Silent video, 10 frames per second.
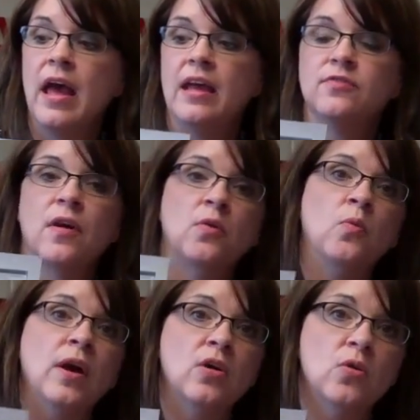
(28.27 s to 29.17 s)
as far as
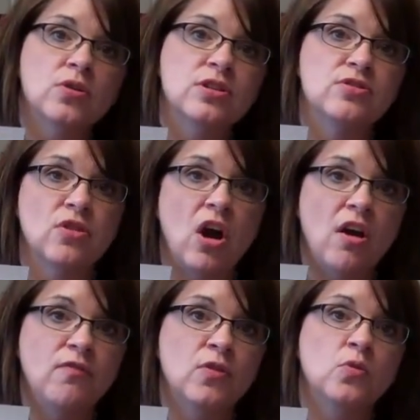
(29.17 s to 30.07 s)
what courses are
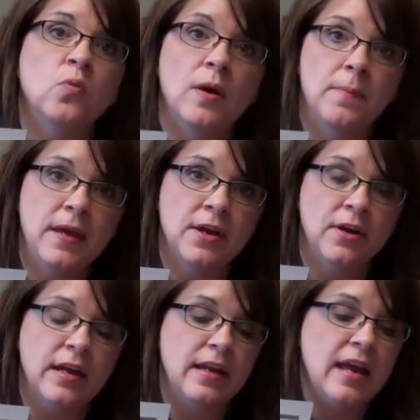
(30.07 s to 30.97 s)
offered, what
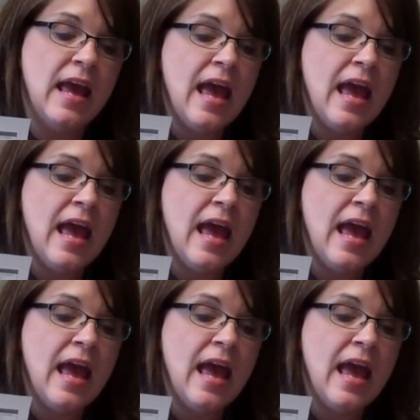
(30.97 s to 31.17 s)
period.